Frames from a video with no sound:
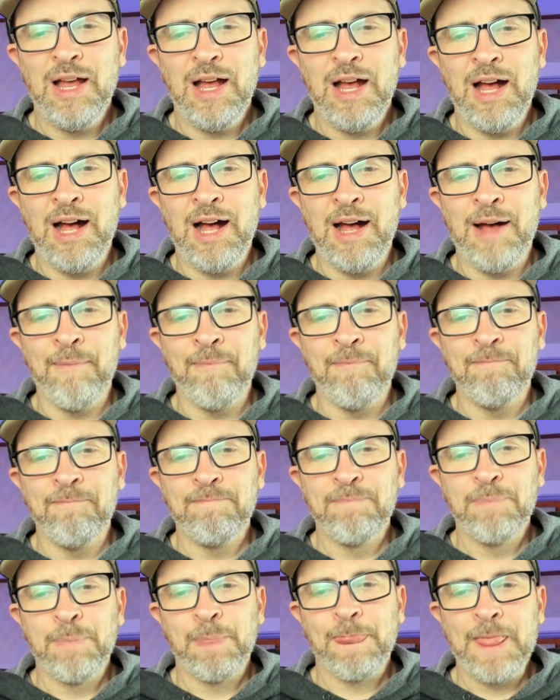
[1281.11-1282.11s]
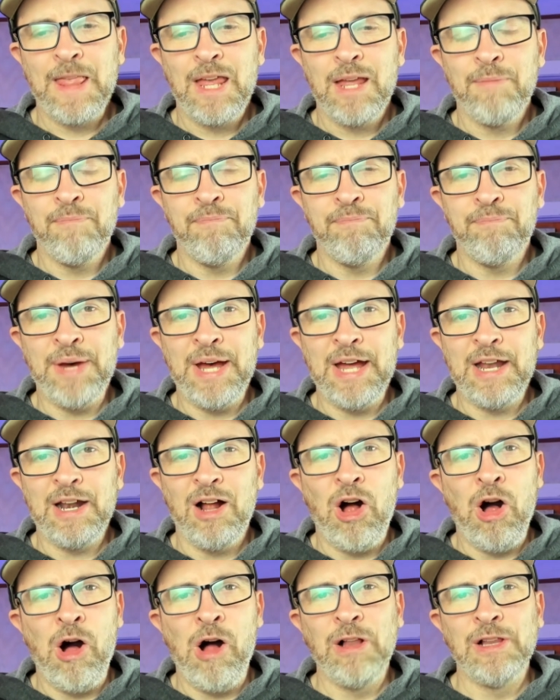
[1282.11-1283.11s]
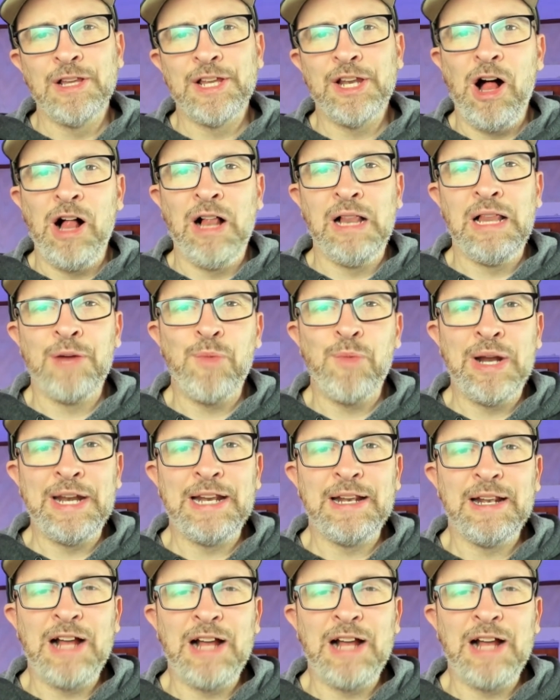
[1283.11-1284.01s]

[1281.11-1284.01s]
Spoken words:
But all in all,